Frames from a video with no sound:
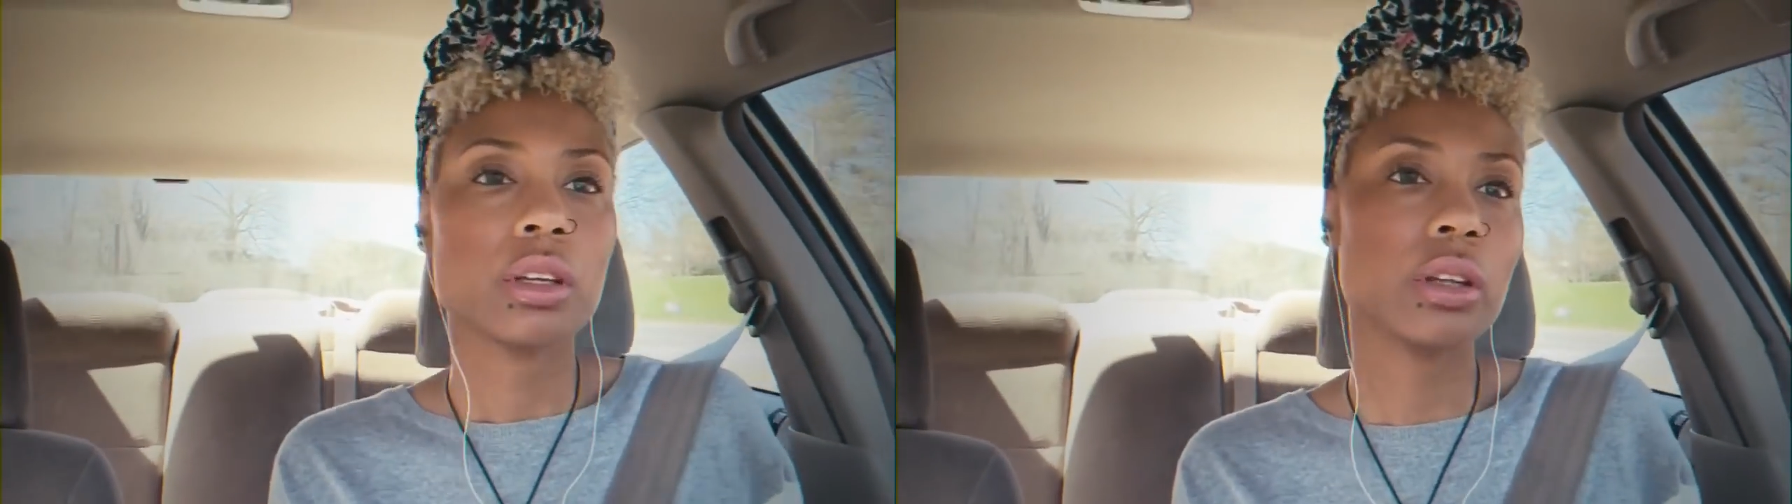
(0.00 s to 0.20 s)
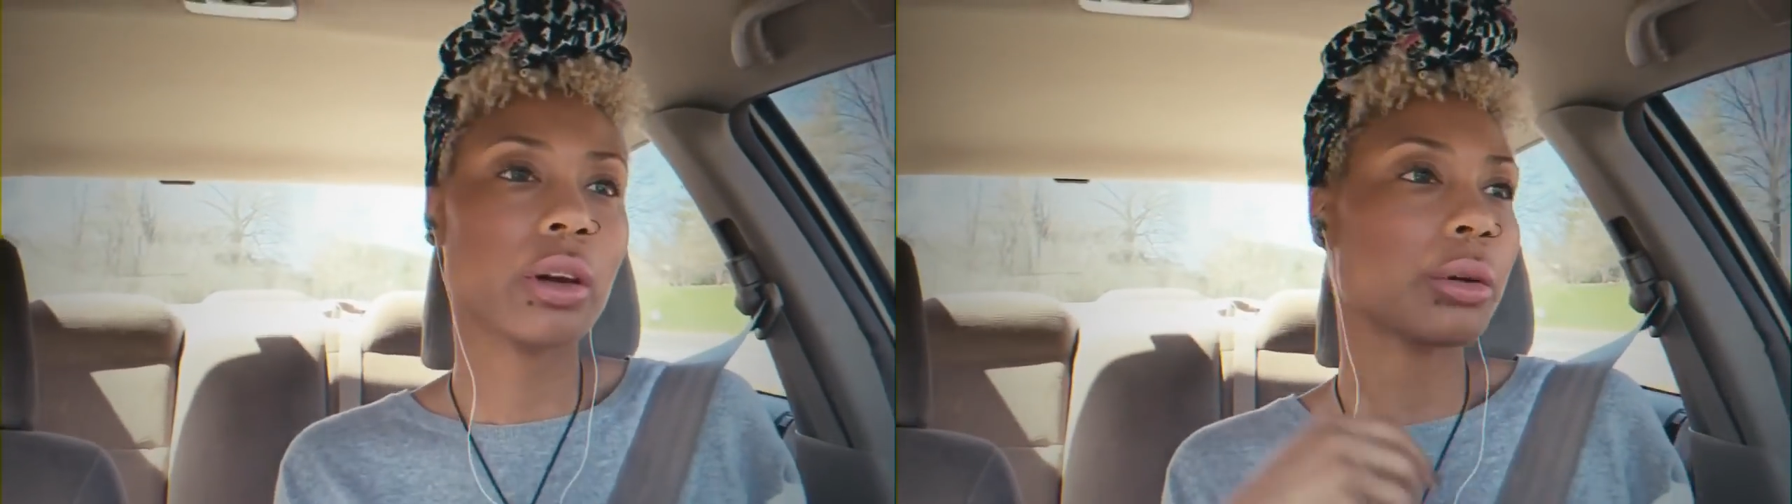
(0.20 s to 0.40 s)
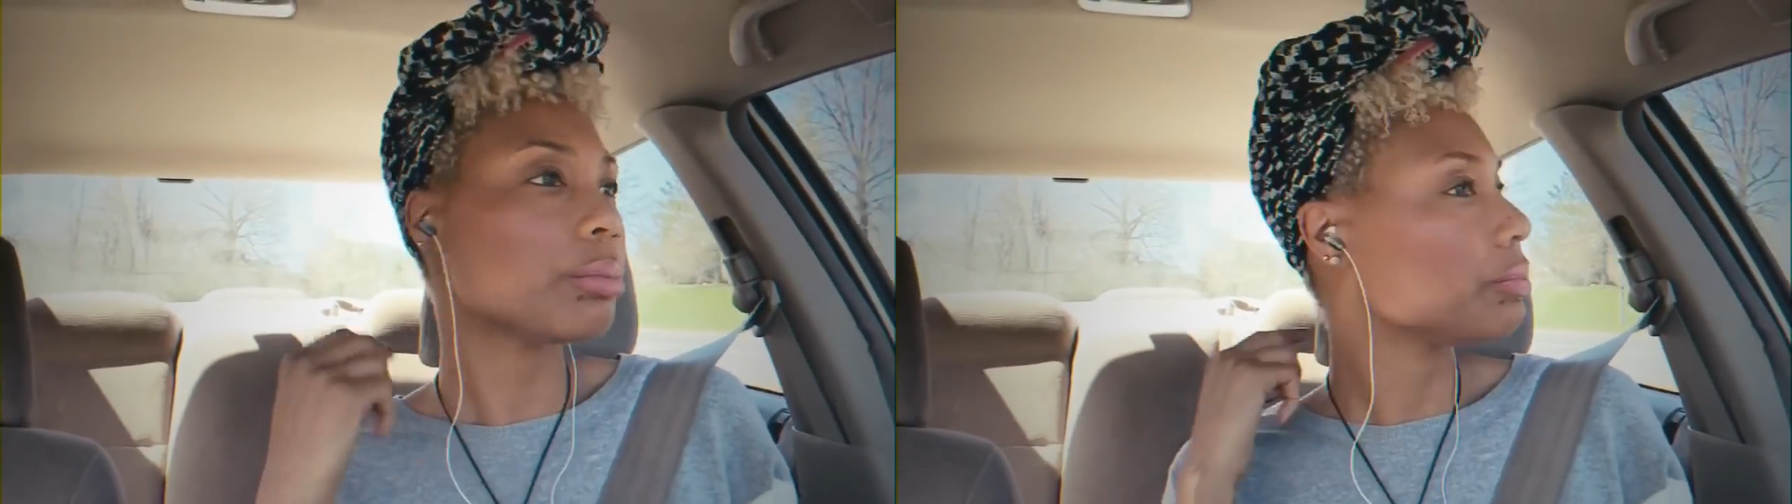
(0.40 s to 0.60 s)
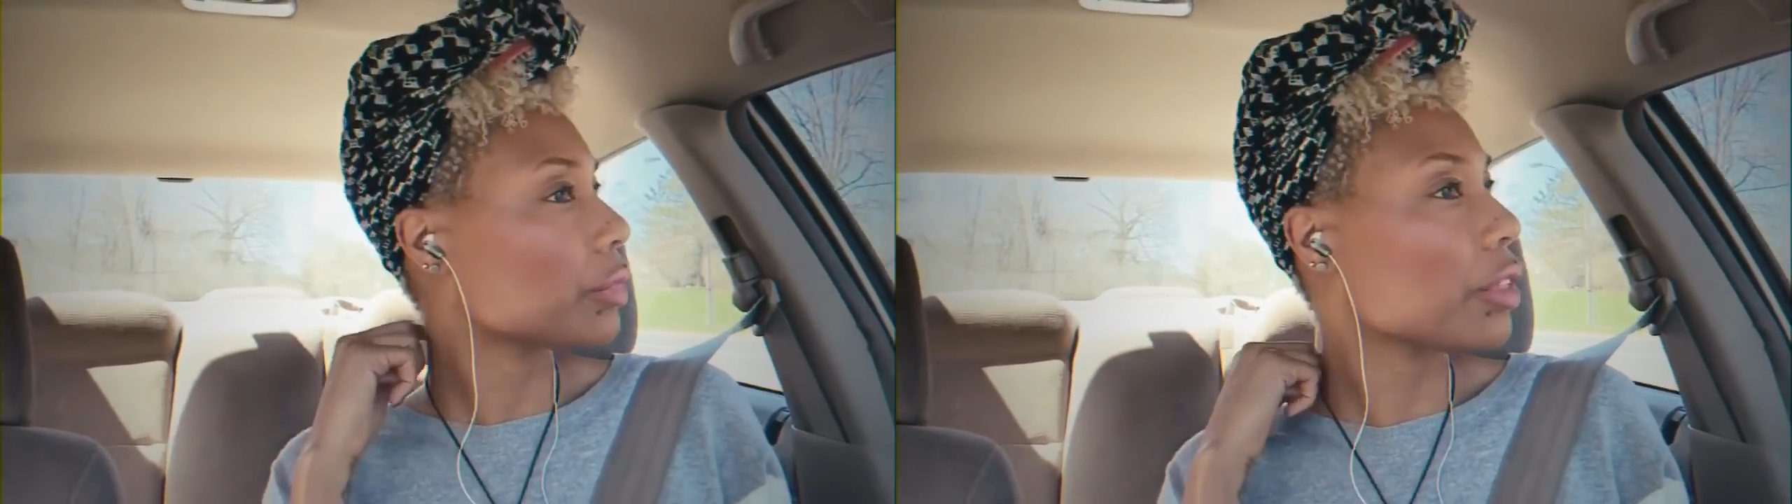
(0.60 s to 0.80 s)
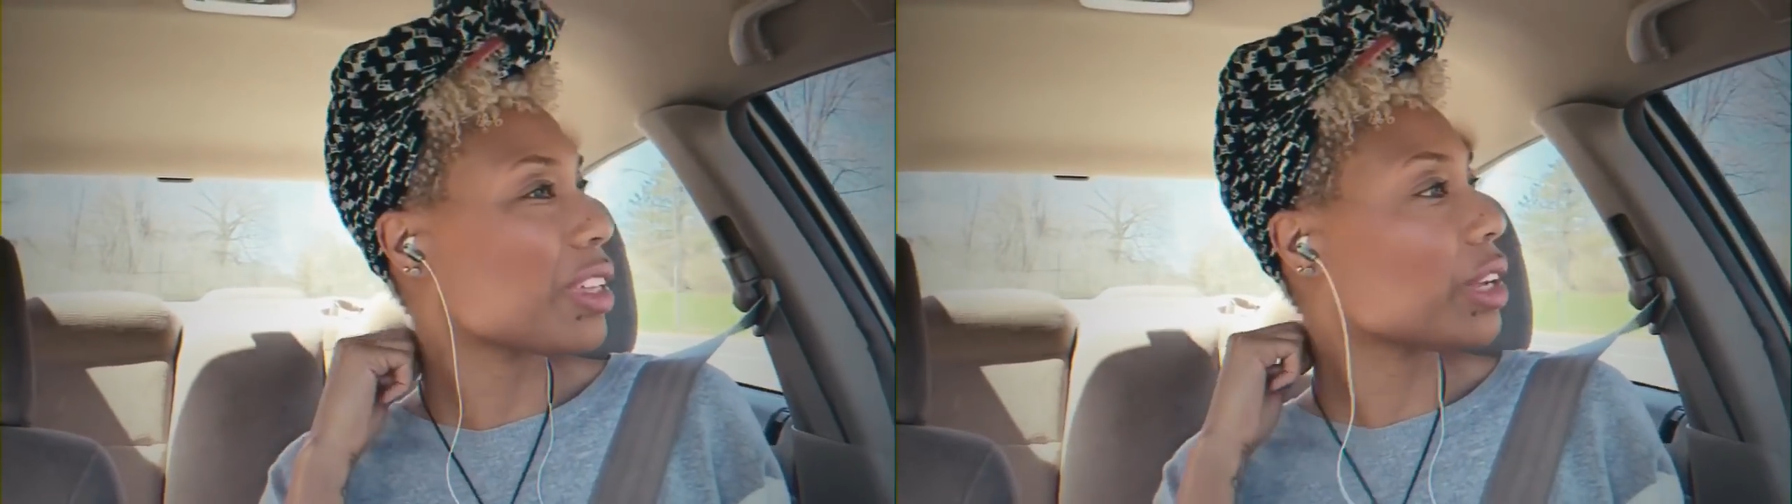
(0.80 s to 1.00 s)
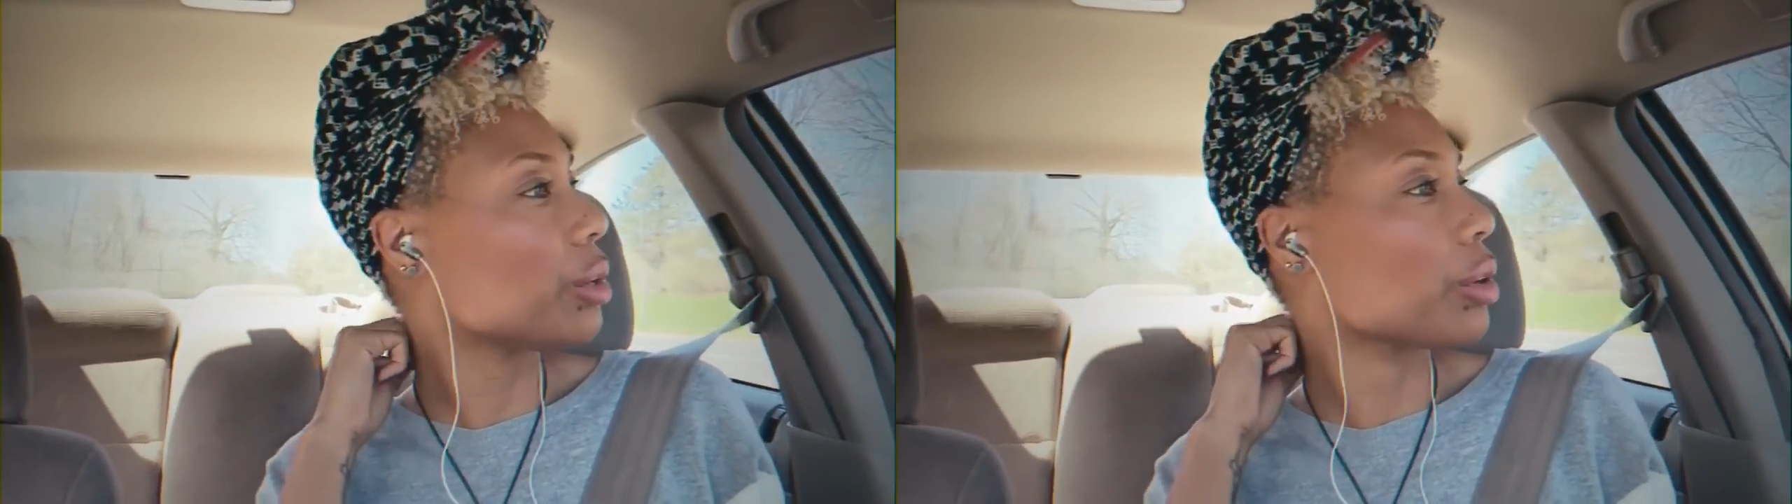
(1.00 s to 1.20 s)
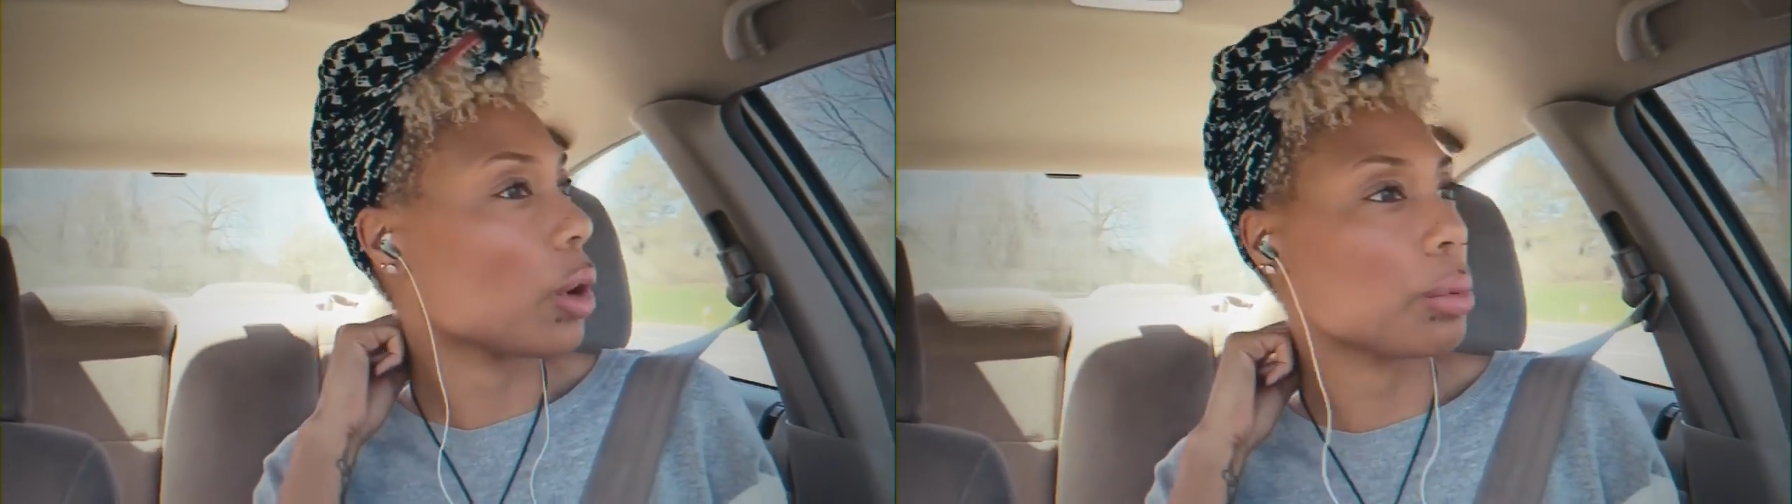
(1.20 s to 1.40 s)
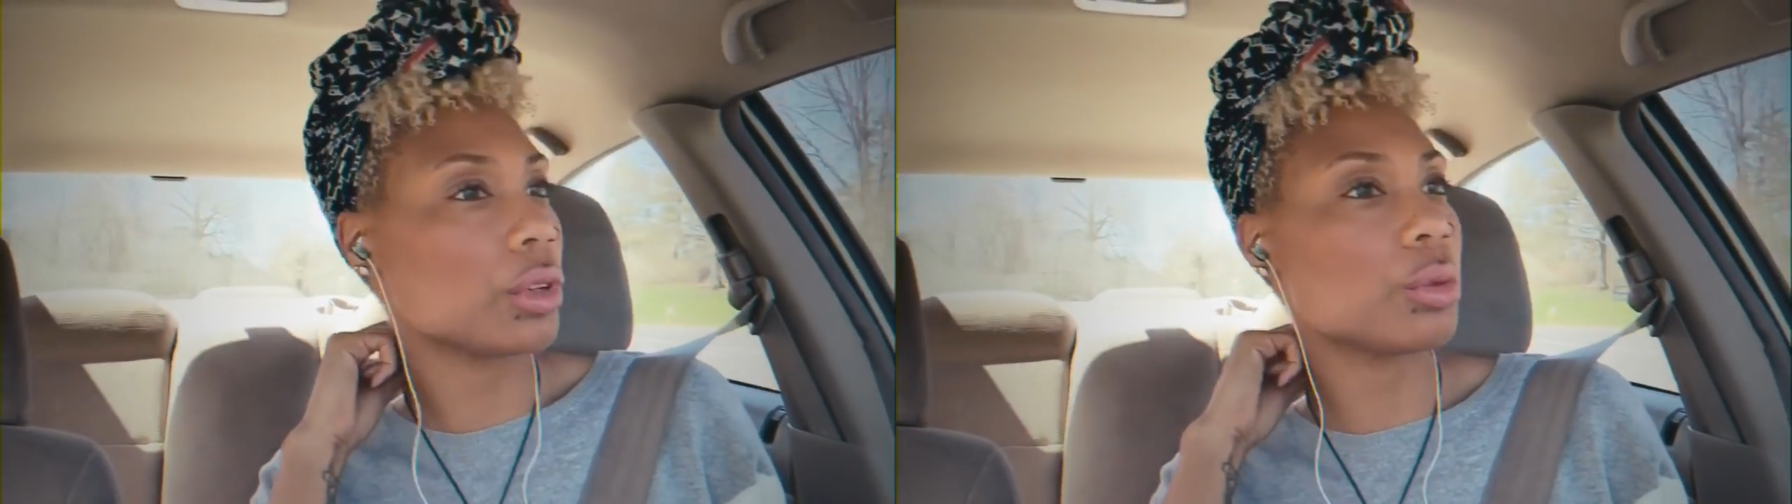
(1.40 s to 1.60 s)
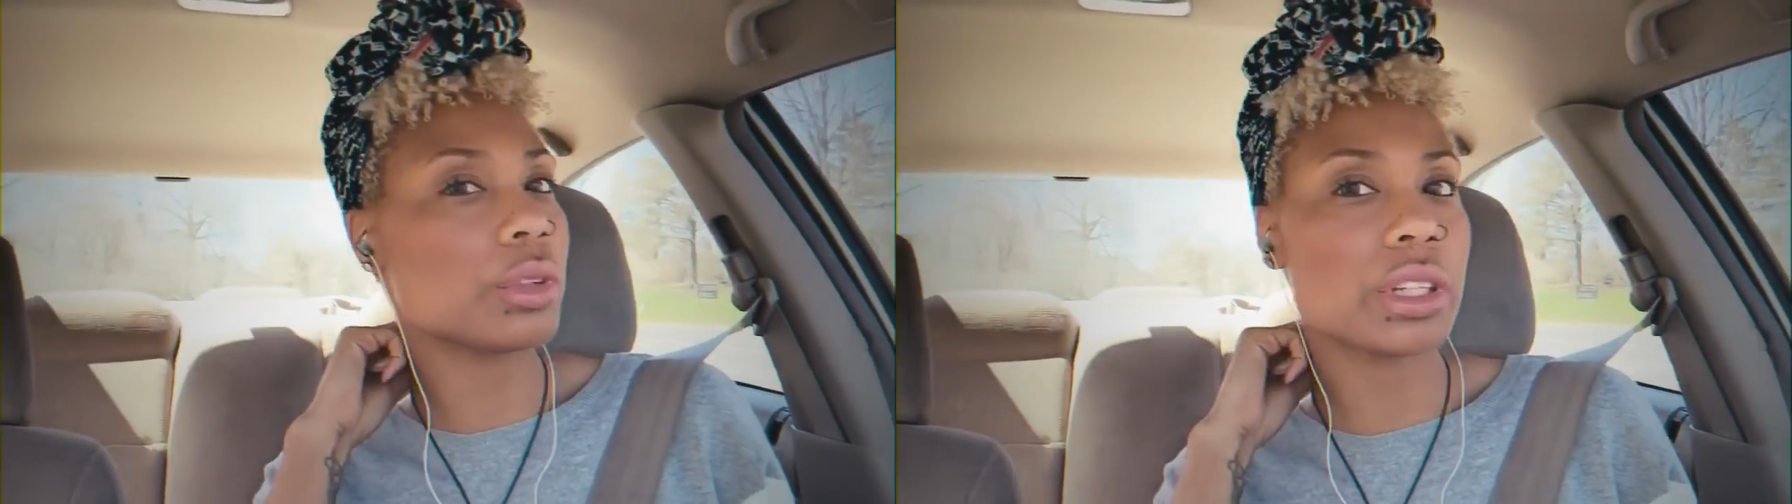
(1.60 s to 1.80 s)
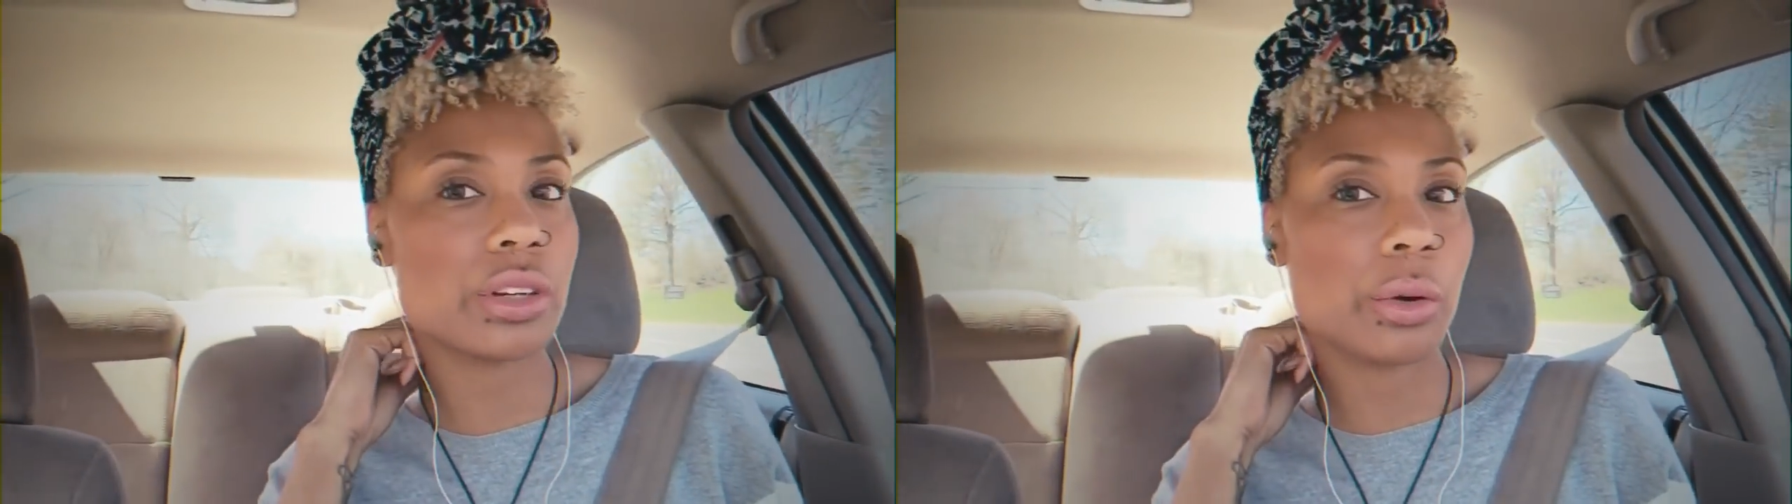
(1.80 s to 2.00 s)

you know you think you know but you really